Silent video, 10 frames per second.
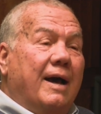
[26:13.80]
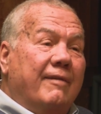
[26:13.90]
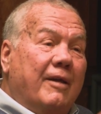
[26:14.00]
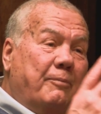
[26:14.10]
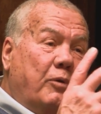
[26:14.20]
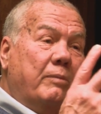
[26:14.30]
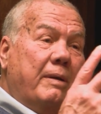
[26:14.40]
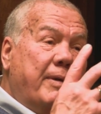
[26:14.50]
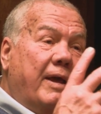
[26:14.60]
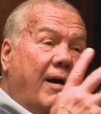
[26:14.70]
and they put
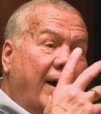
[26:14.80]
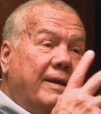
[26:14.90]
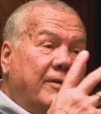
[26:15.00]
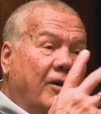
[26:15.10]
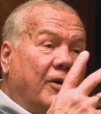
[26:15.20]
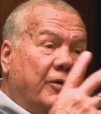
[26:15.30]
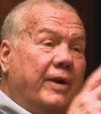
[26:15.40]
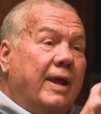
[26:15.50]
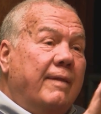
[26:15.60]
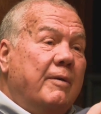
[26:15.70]
me behind
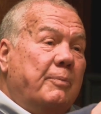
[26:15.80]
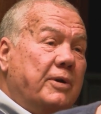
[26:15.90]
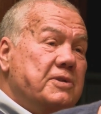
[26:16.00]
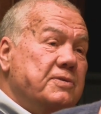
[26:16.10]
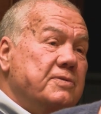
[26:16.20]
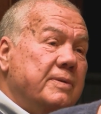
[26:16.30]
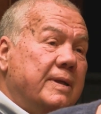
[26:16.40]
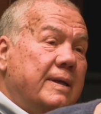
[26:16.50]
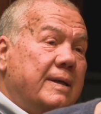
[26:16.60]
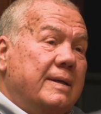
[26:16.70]
Connery in the prison,
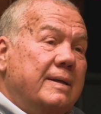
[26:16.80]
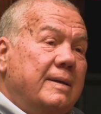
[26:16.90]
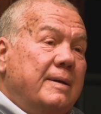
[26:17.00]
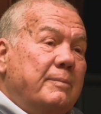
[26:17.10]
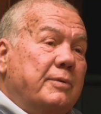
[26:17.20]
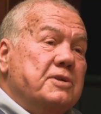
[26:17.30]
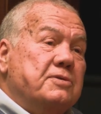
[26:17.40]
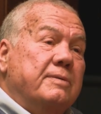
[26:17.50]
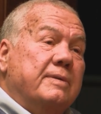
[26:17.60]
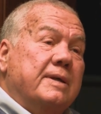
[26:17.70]
uh,
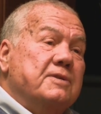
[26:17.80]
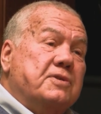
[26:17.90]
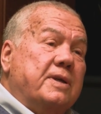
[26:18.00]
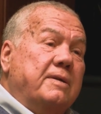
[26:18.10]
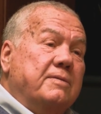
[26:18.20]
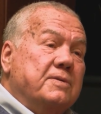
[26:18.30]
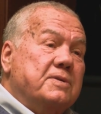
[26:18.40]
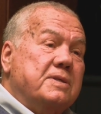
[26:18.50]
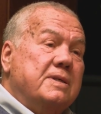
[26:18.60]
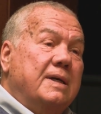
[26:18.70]
prison
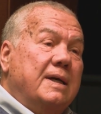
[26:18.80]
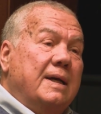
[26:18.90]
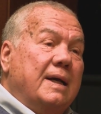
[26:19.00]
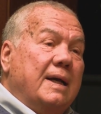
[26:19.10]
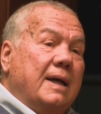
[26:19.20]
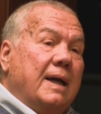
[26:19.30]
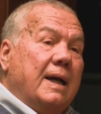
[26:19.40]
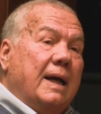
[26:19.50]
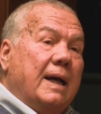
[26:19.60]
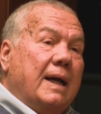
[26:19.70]
scenes. Yeah.
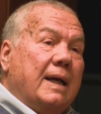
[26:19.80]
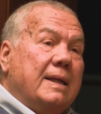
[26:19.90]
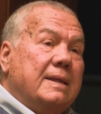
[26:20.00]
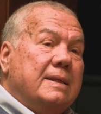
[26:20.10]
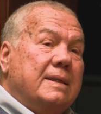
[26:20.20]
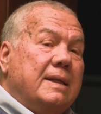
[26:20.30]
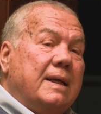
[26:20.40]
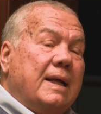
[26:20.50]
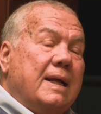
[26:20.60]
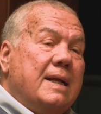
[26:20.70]
And.
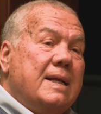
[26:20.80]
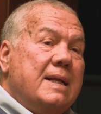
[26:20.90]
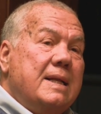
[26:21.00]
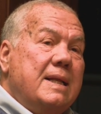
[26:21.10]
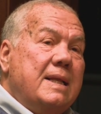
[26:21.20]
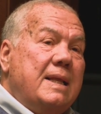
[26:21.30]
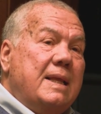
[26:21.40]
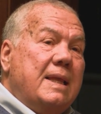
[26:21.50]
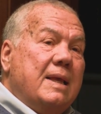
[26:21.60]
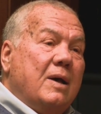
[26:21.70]
Uh,
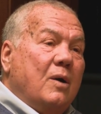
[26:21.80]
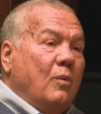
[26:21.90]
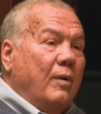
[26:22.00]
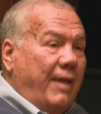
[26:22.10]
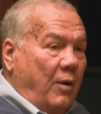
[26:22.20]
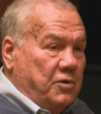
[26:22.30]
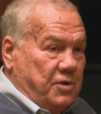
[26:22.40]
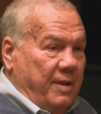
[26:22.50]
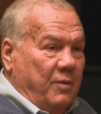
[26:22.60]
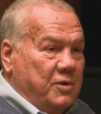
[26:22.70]
well, that was
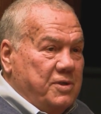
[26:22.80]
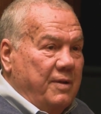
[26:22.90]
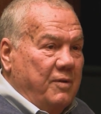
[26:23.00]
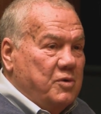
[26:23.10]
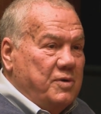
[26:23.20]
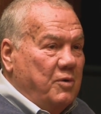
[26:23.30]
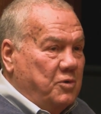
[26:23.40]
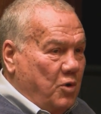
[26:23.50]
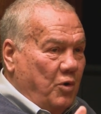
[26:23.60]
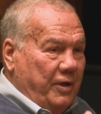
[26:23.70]
it. There was, there was no
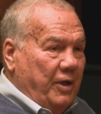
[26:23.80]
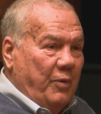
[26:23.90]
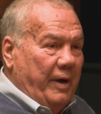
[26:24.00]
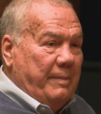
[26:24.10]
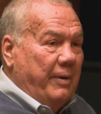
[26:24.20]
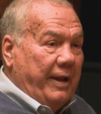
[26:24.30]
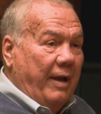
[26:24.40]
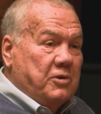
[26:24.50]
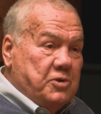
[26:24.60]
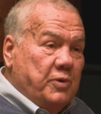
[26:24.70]
talking to anybody.
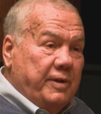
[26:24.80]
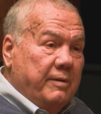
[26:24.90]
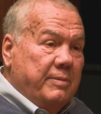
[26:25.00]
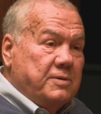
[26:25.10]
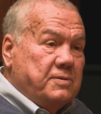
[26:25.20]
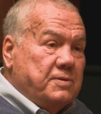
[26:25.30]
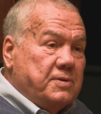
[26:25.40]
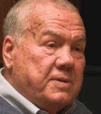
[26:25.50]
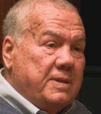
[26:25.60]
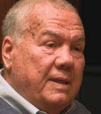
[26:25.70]
I was new in the
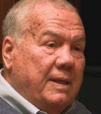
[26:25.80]
business.